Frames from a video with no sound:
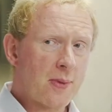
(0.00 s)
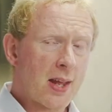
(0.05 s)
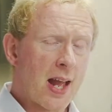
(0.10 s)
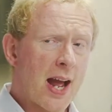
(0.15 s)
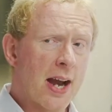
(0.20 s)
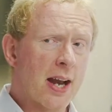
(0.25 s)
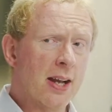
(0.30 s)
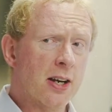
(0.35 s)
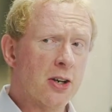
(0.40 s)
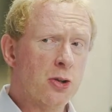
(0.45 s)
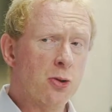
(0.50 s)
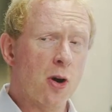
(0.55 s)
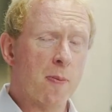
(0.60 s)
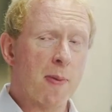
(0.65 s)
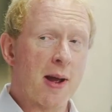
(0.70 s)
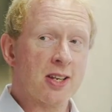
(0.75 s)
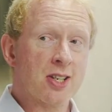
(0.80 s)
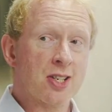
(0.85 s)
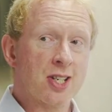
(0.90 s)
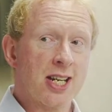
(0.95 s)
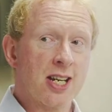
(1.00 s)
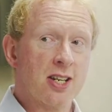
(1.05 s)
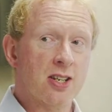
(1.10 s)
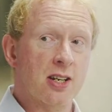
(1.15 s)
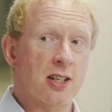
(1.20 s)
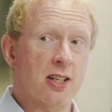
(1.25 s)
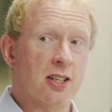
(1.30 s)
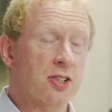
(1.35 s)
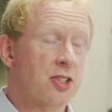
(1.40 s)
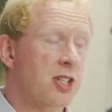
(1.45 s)
And I'm going to talk about
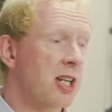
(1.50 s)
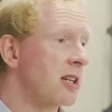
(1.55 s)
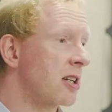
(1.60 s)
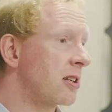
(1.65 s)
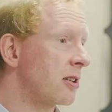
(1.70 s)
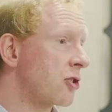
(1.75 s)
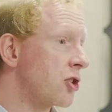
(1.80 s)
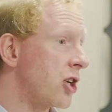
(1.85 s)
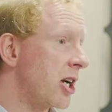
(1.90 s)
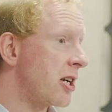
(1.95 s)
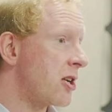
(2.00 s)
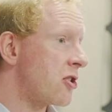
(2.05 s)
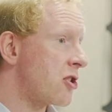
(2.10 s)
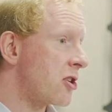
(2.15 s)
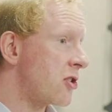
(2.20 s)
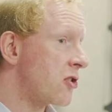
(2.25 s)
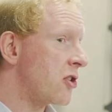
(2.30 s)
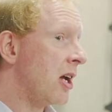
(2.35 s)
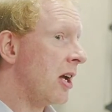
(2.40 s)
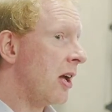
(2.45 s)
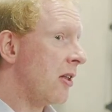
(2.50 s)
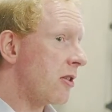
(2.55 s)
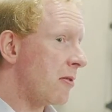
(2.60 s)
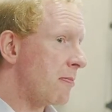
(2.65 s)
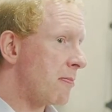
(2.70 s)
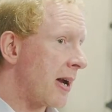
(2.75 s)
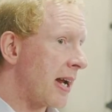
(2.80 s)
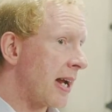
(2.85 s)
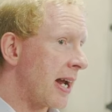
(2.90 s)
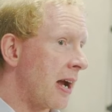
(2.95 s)
seasonal and cyclical changes that
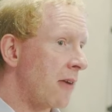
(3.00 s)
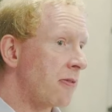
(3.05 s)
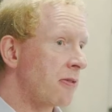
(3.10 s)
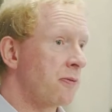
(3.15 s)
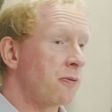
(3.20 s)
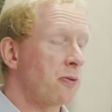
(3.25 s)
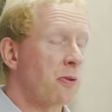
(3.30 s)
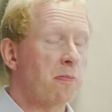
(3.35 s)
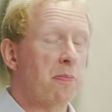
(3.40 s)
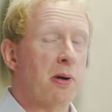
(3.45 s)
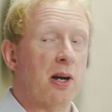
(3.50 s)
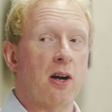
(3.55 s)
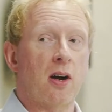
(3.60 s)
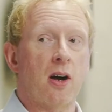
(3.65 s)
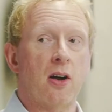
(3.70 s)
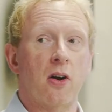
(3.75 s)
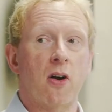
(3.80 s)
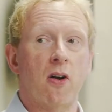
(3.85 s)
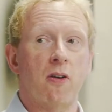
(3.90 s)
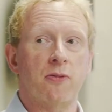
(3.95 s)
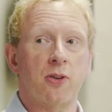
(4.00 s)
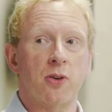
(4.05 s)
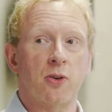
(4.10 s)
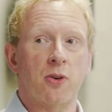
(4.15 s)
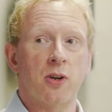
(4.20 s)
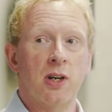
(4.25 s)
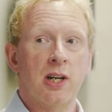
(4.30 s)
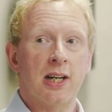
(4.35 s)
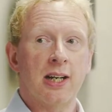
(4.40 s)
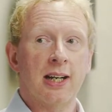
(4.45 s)
may have to form part of
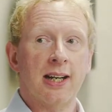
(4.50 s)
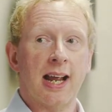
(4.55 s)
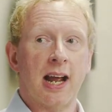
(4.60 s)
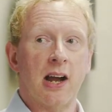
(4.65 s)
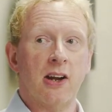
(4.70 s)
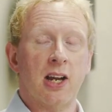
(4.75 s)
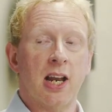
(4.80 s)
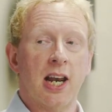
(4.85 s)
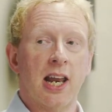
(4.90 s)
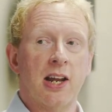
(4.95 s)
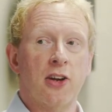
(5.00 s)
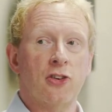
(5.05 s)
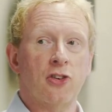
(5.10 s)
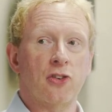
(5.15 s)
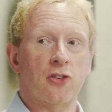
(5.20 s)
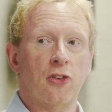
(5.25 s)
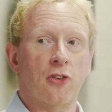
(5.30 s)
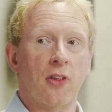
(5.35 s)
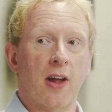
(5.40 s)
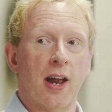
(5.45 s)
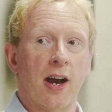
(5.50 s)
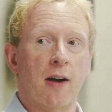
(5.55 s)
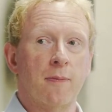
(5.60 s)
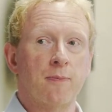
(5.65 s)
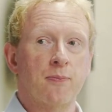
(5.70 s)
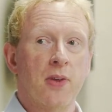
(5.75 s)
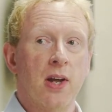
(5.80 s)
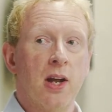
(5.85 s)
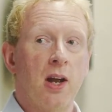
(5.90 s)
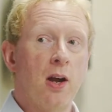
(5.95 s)
your calculations there.
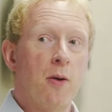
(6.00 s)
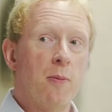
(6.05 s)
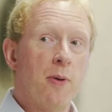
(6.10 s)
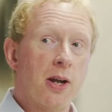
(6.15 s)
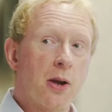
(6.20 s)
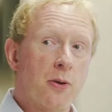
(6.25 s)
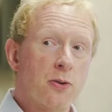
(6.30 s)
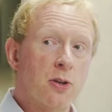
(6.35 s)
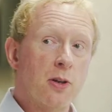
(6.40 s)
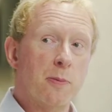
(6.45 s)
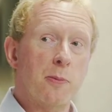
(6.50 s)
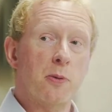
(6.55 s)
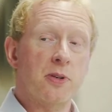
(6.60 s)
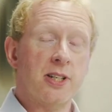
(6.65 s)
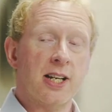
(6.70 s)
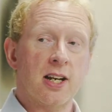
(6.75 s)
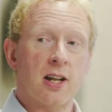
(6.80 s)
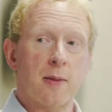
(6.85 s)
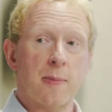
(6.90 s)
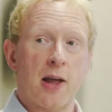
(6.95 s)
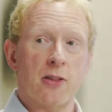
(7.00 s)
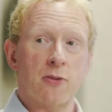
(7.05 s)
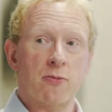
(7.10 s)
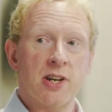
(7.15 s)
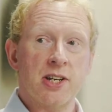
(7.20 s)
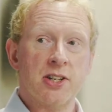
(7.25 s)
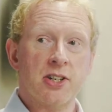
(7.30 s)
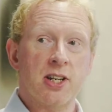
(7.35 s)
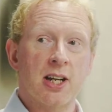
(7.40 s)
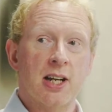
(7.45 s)
We go into a little more detail about the
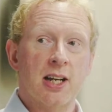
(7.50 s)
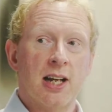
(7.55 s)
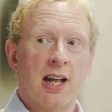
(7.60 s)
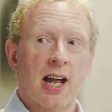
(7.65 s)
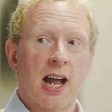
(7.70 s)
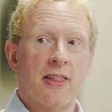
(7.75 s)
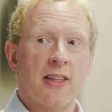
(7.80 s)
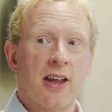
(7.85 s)
risk and